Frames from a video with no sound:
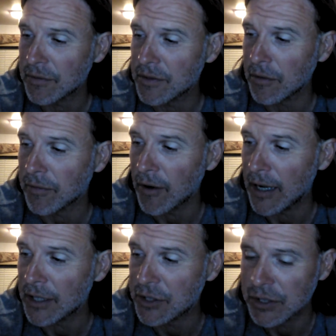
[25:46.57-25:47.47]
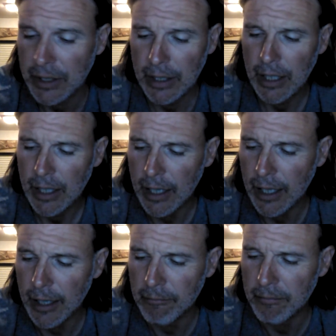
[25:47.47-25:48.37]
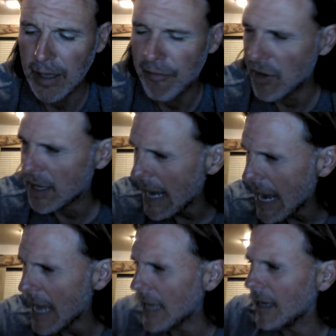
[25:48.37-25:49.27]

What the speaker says: If you want